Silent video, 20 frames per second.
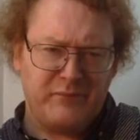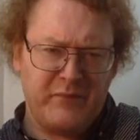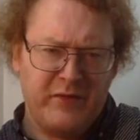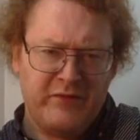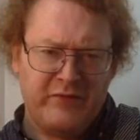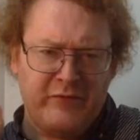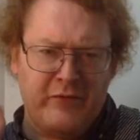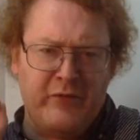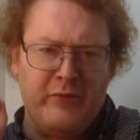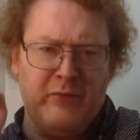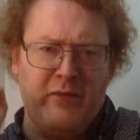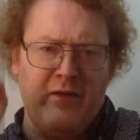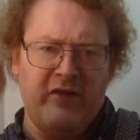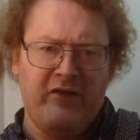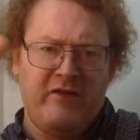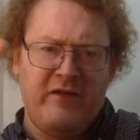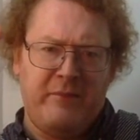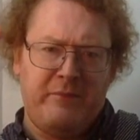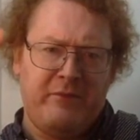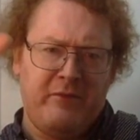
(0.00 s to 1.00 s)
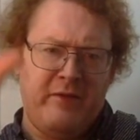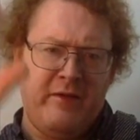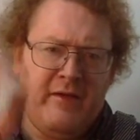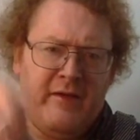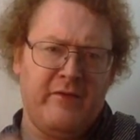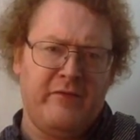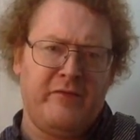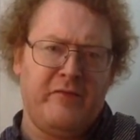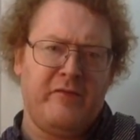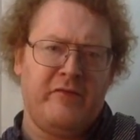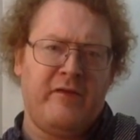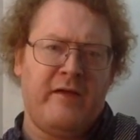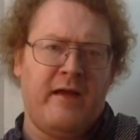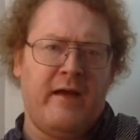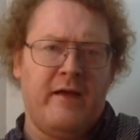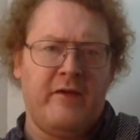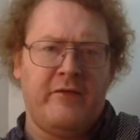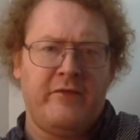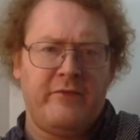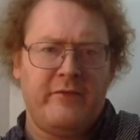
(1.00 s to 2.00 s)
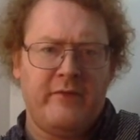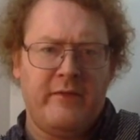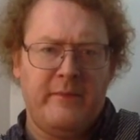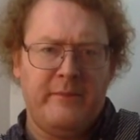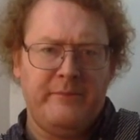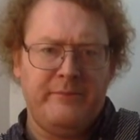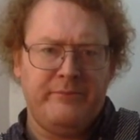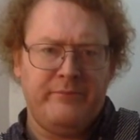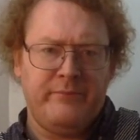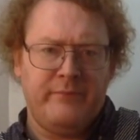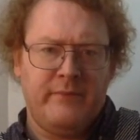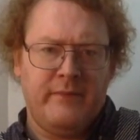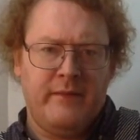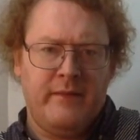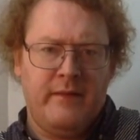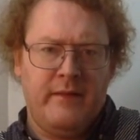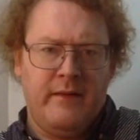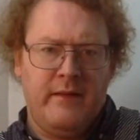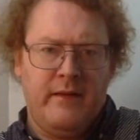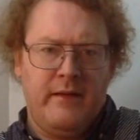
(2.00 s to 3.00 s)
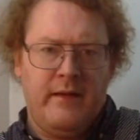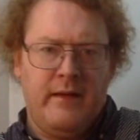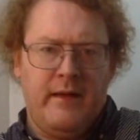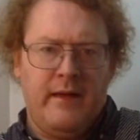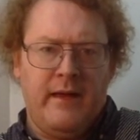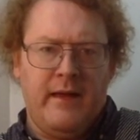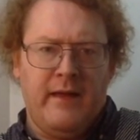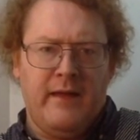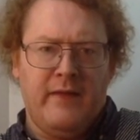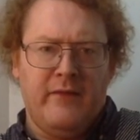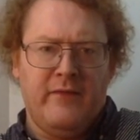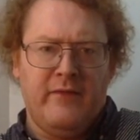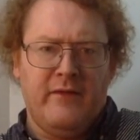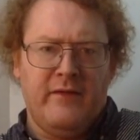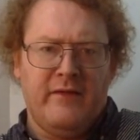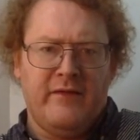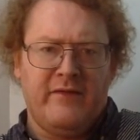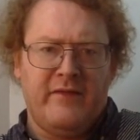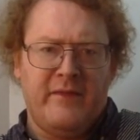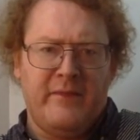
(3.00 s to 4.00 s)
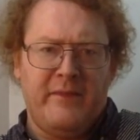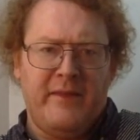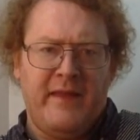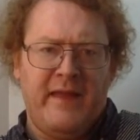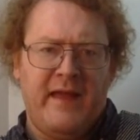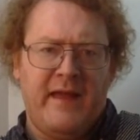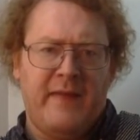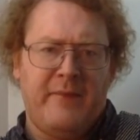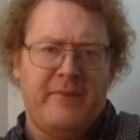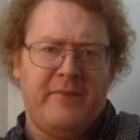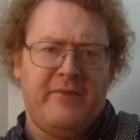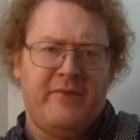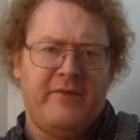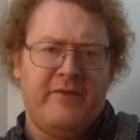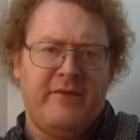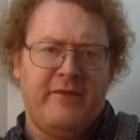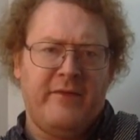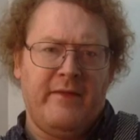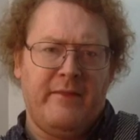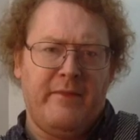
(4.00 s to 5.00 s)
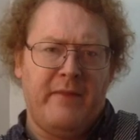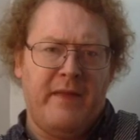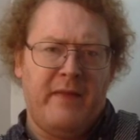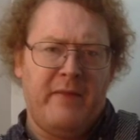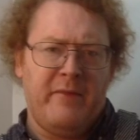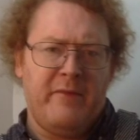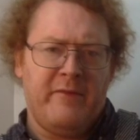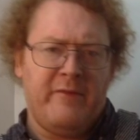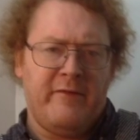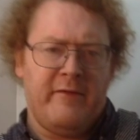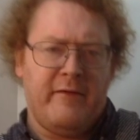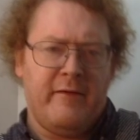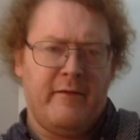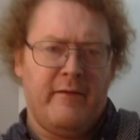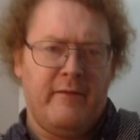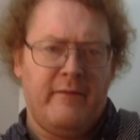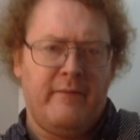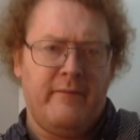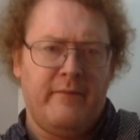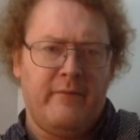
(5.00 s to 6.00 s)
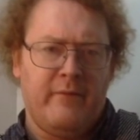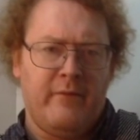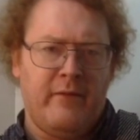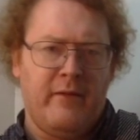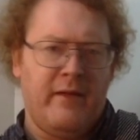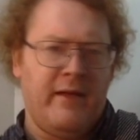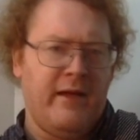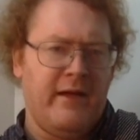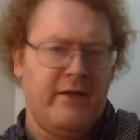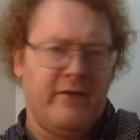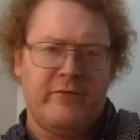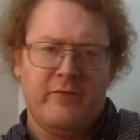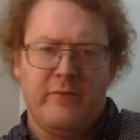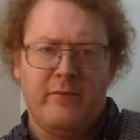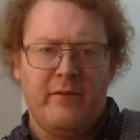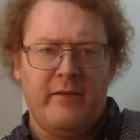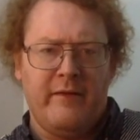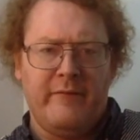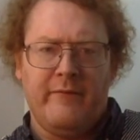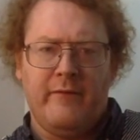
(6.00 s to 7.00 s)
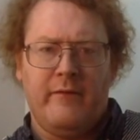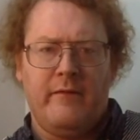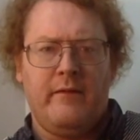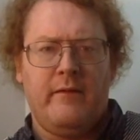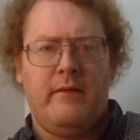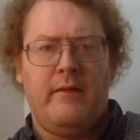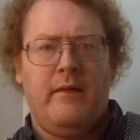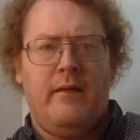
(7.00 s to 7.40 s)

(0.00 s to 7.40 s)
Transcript: So he runs up the hill to his house, and something happens to the babysitter or aunt or whatever.